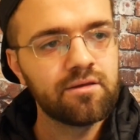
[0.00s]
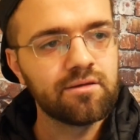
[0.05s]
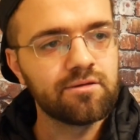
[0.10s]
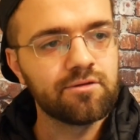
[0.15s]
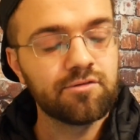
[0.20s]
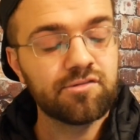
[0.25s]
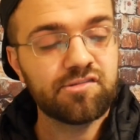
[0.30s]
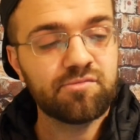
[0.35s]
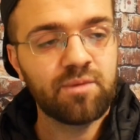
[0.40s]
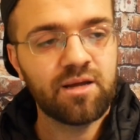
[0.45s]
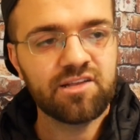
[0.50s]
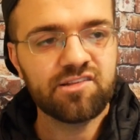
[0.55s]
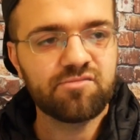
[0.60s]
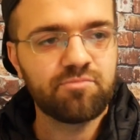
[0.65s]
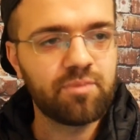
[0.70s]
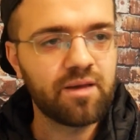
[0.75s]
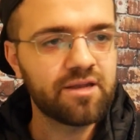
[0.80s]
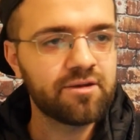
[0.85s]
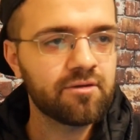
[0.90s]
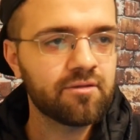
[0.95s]
Usman's
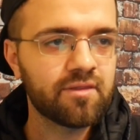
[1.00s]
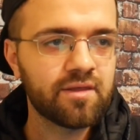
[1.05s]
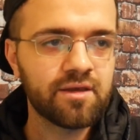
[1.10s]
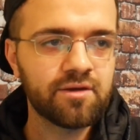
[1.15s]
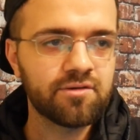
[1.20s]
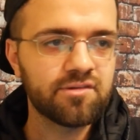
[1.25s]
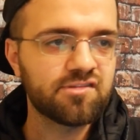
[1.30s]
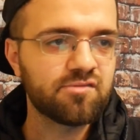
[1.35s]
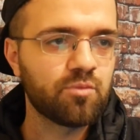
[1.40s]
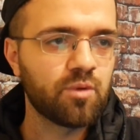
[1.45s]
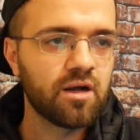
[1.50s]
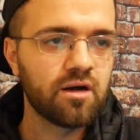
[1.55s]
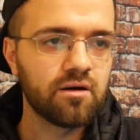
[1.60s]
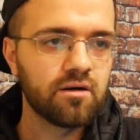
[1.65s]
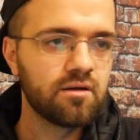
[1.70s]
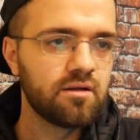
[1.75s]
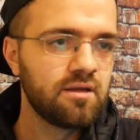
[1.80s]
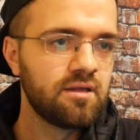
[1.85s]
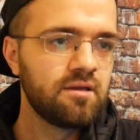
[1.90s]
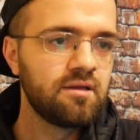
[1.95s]
better there as
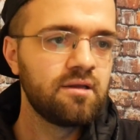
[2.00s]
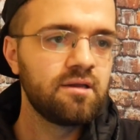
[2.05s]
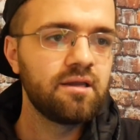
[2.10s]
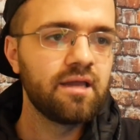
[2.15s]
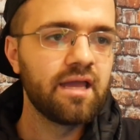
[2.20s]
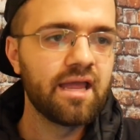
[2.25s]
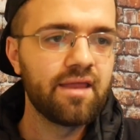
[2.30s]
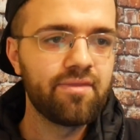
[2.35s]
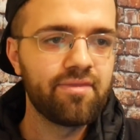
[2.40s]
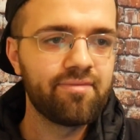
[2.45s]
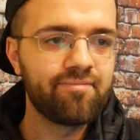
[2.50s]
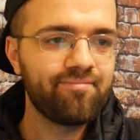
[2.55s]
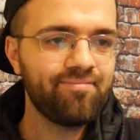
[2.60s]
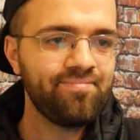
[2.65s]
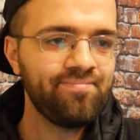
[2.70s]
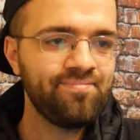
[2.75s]
well. And